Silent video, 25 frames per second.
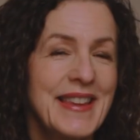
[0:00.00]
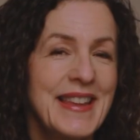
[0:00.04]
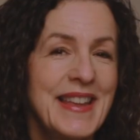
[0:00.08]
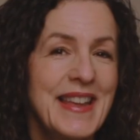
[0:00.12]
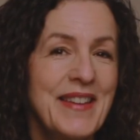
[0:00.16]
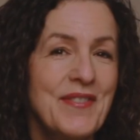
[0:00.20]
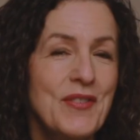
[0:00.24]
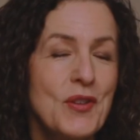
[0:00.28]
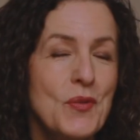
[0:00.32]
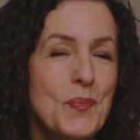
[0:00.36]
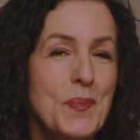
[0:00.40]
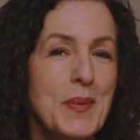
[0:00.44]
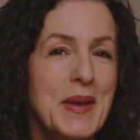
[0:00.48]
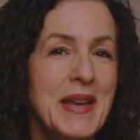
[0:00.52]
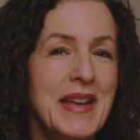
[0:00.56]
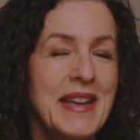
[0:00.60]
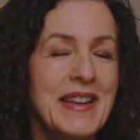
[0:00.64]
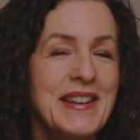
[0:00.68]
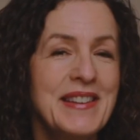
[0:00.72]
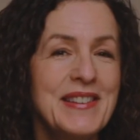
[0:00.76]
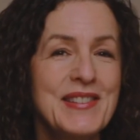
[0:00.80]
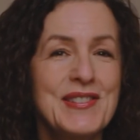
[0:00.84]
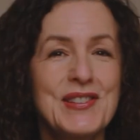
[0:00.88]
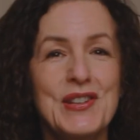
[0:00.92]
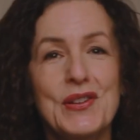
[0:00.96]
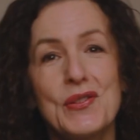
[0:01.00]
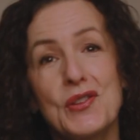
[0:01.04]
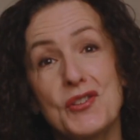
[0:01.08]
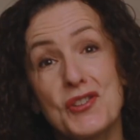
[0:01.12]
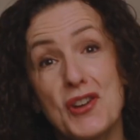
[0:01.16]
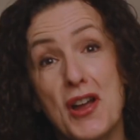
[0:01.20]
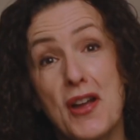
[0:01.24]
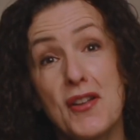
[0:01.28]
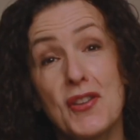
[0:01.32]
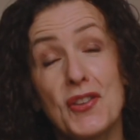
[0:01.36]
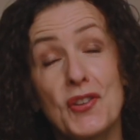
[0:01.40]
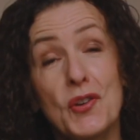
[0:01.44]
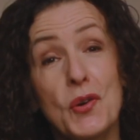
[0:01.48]
If you've been to the
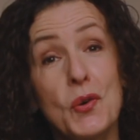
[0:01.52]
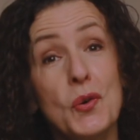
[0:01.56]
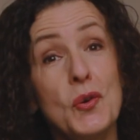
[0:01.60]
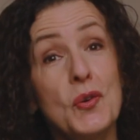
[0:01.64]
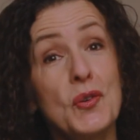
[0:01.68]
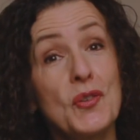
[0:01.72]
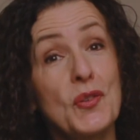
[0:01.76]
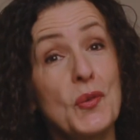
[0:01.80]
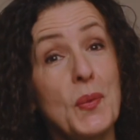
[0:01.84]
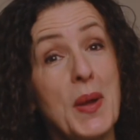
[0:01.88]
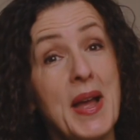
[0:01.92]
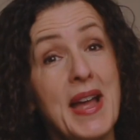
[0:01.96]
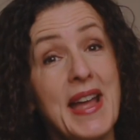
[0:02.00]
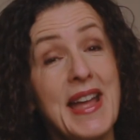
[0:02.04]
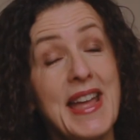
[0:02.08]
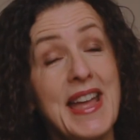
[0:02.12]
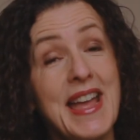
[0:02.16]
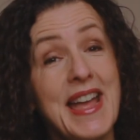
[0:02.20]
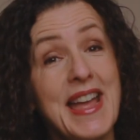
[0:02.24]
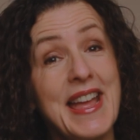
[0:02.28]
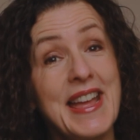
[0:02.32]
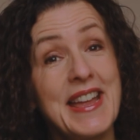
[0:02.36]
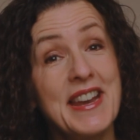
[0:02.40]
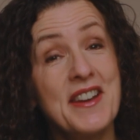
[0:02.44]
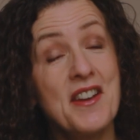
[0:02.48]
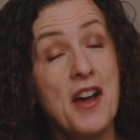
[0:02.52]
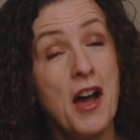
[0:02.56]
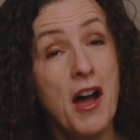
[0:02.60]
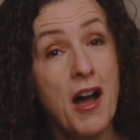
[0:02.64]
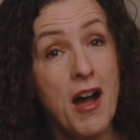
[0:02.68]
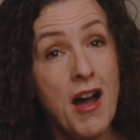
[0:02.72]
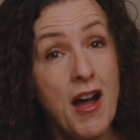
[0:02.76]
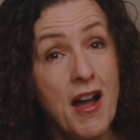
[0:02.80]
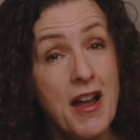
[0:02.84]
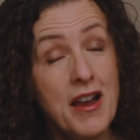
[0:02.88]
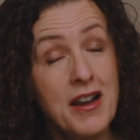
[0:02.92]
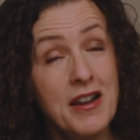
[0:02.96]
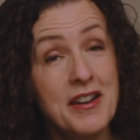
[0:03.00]
Giant's Causeway in
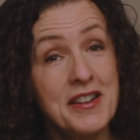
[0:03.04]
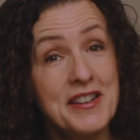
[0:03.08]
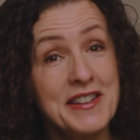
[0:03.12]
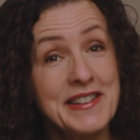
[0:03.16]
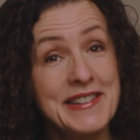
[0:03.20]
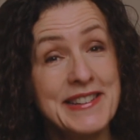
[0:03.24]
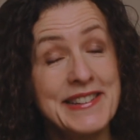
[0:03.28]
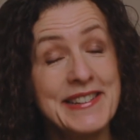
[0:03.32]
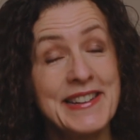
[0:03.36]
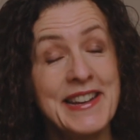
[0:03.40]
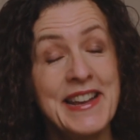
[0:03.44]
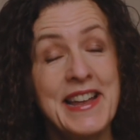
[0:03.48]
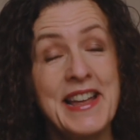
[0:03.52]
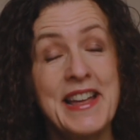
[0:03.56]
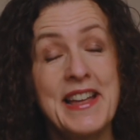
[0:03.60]
Ireland,